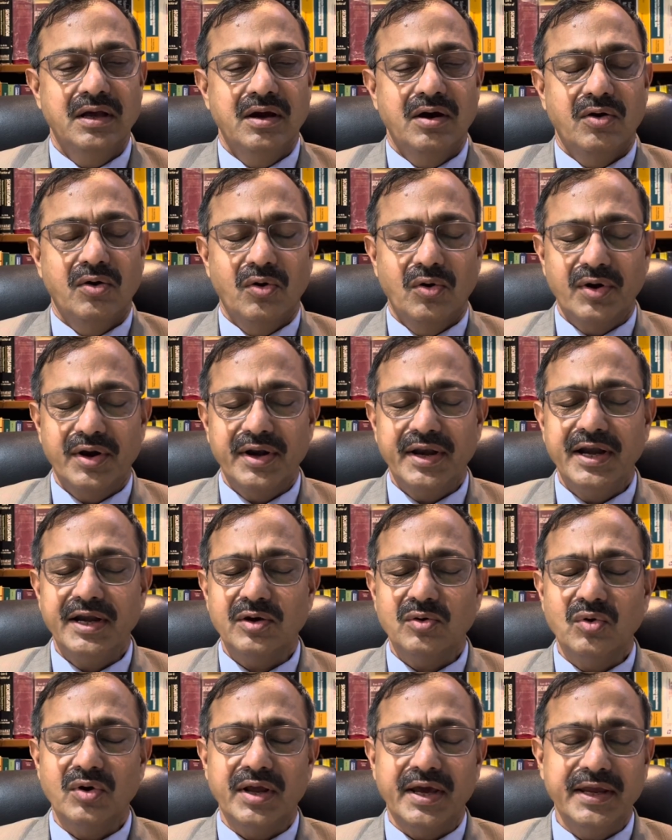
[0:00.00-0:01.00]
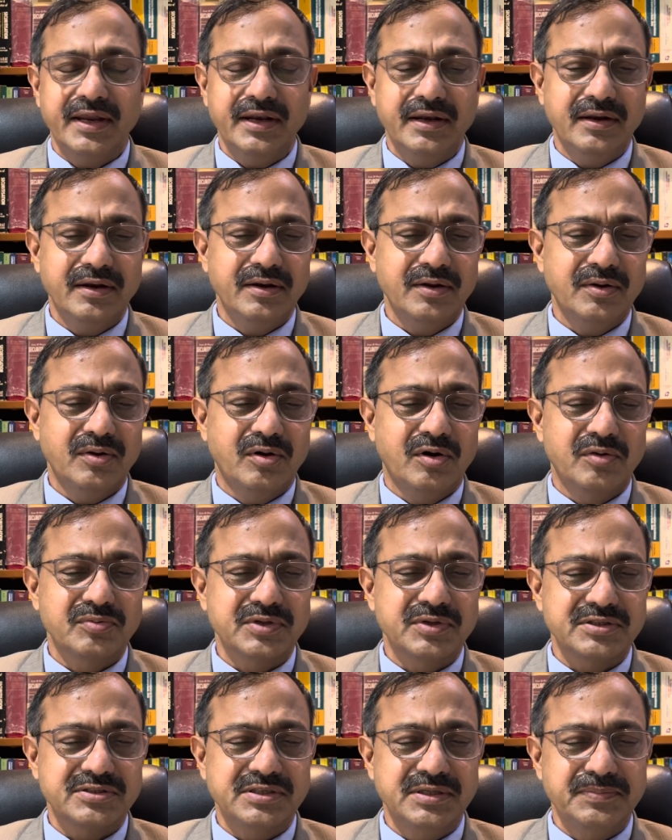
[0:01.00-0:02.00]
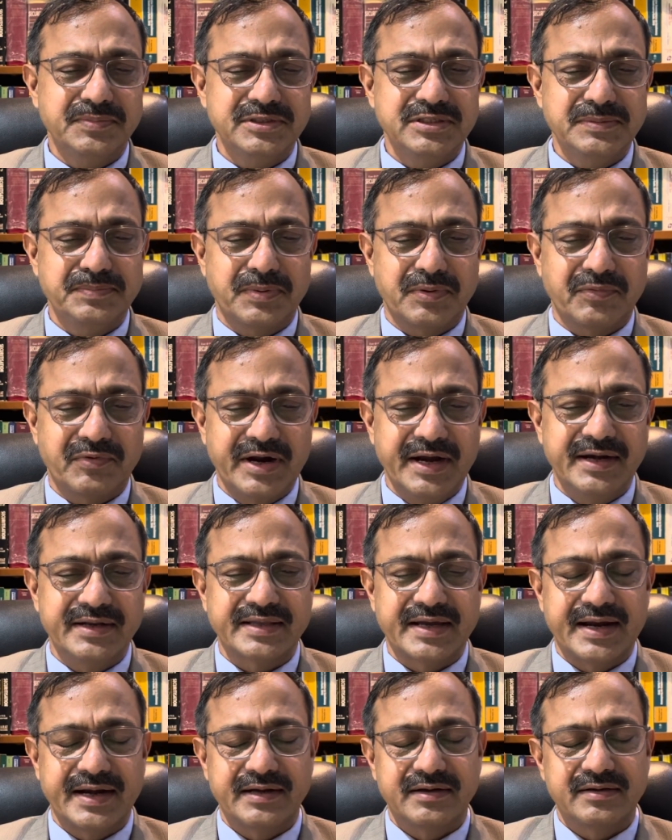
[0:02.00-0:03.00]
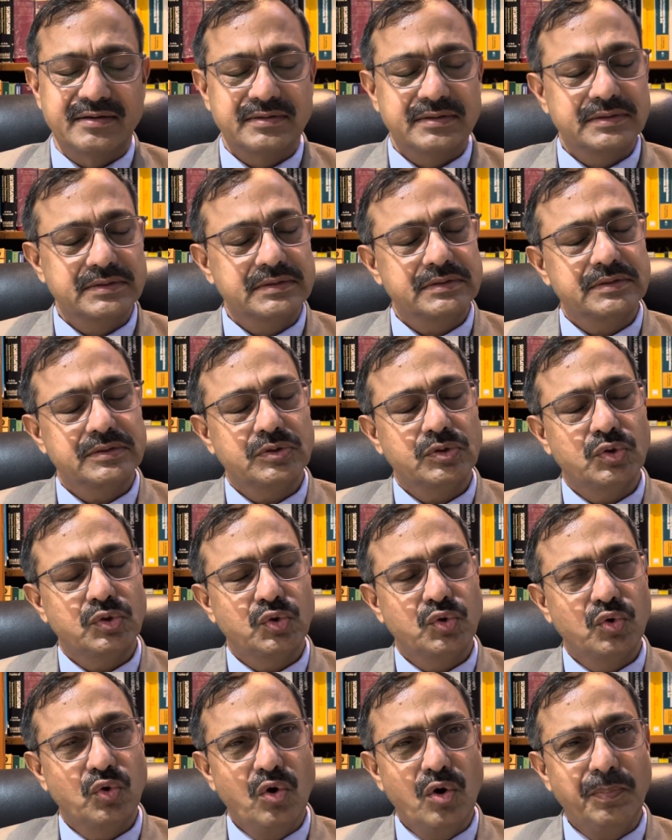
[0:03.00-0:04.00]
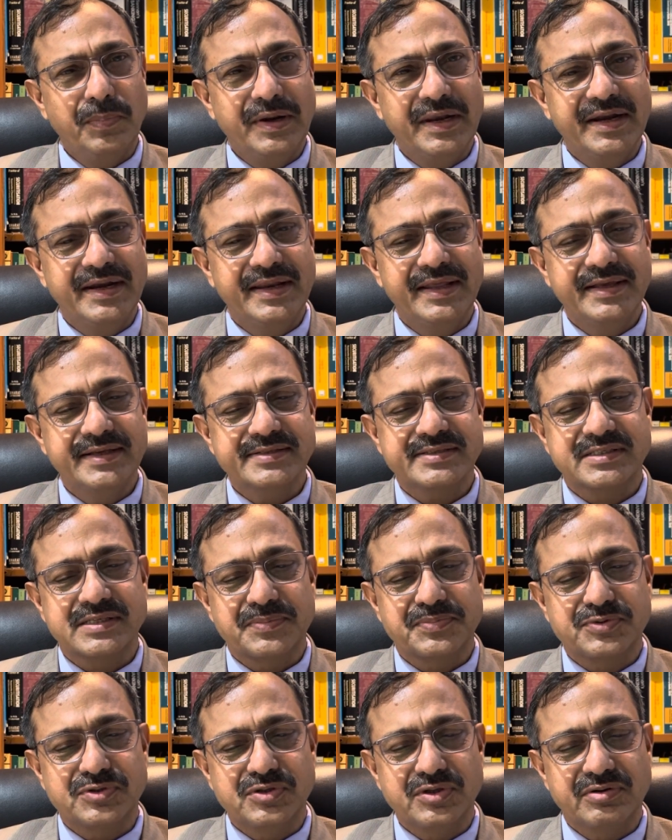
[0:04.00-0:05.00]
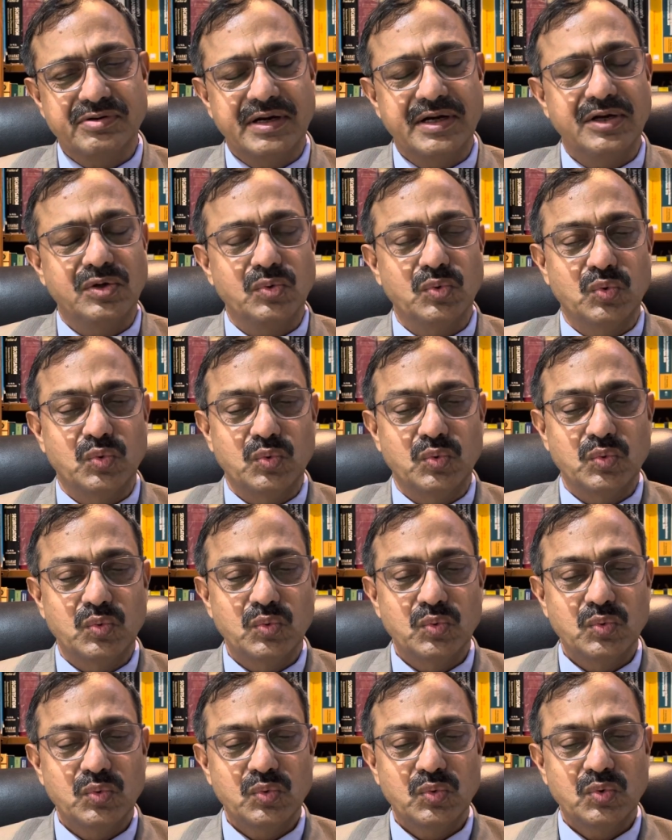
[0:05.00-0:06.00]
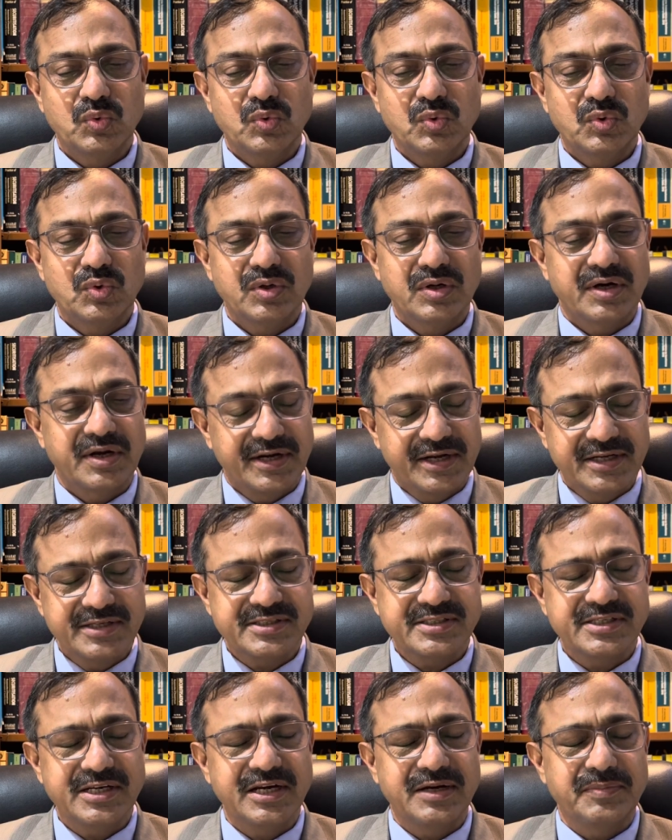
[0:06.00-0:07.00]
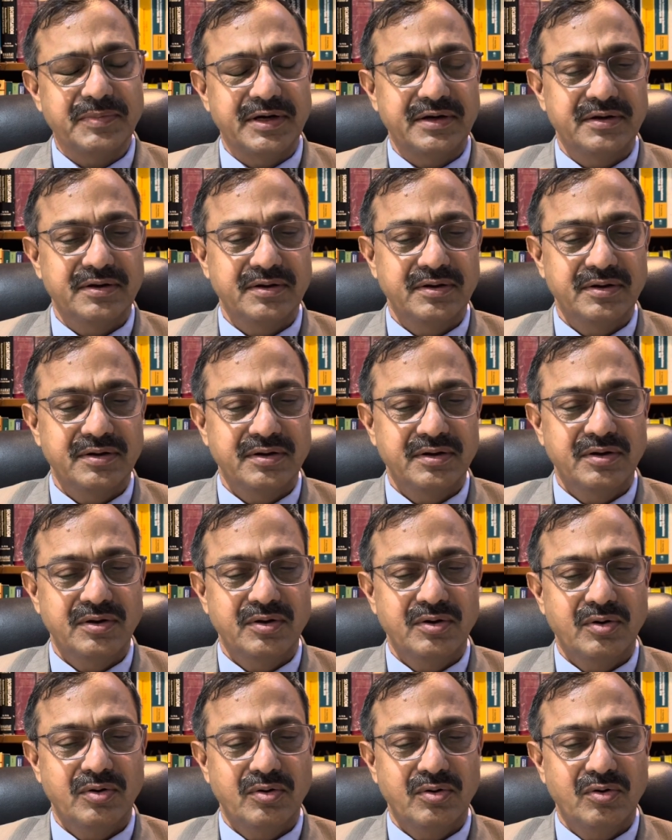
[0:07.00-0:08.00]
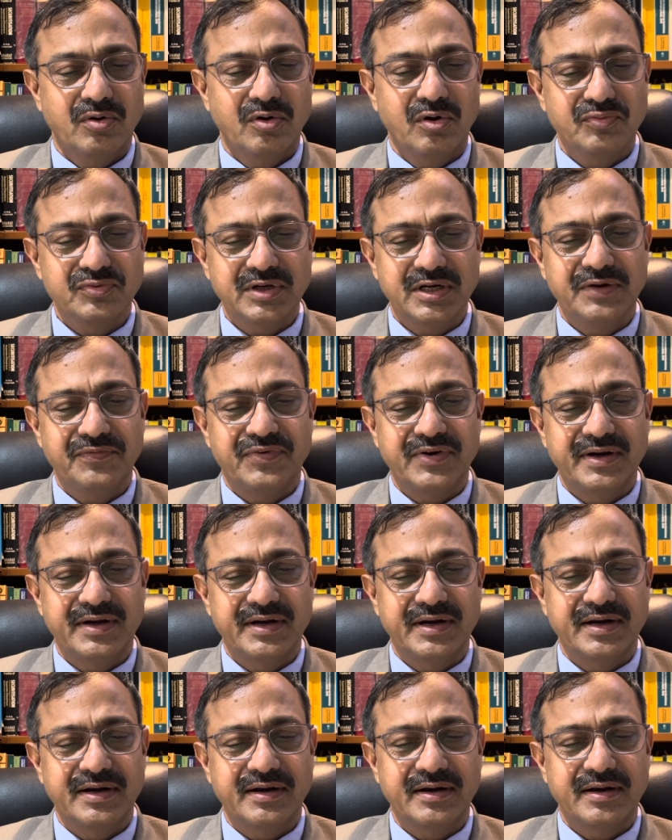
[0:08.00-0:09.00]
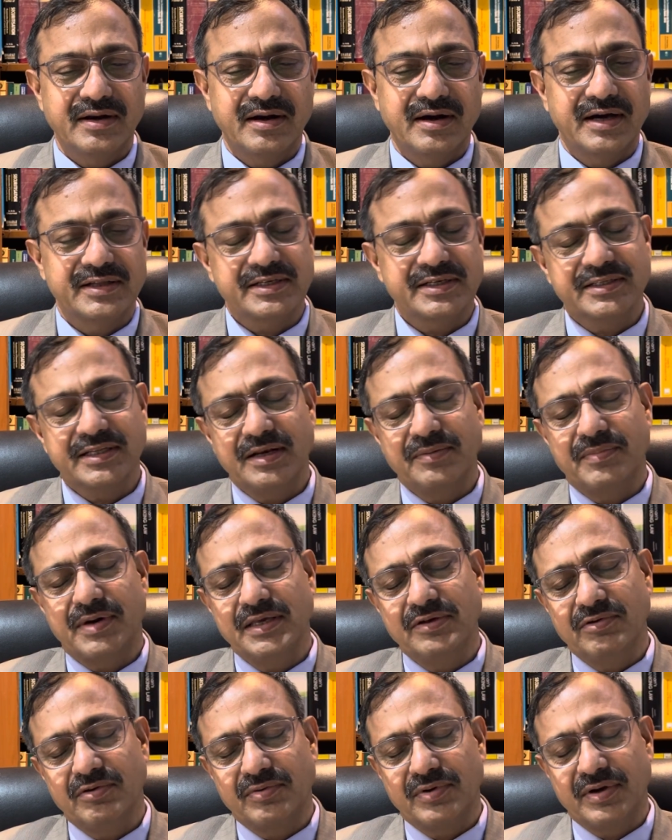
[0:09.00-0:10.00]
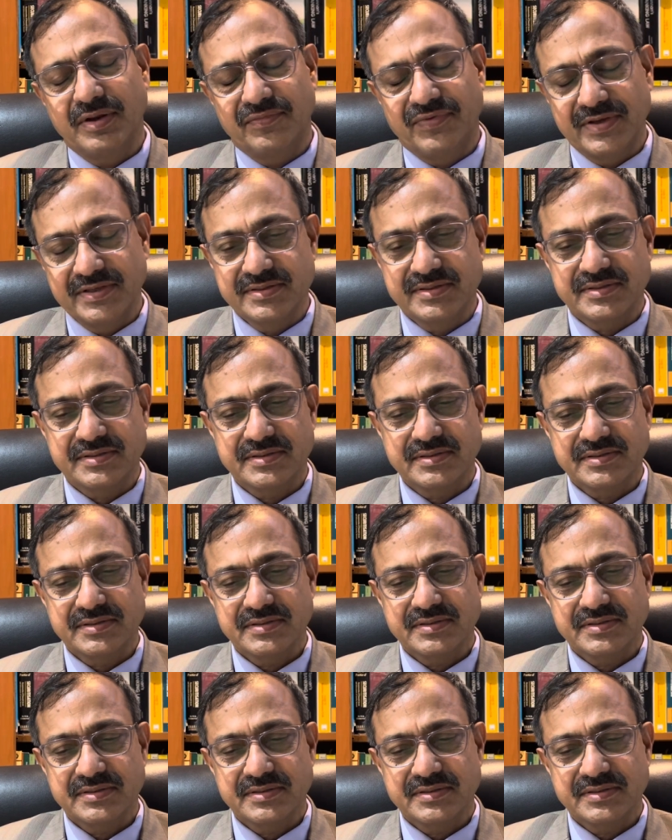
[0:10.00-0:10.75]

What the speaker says: Order 8 Rule 9 of the CPC provides that no pleading subsequent to written statement of the defendant other than by way of defense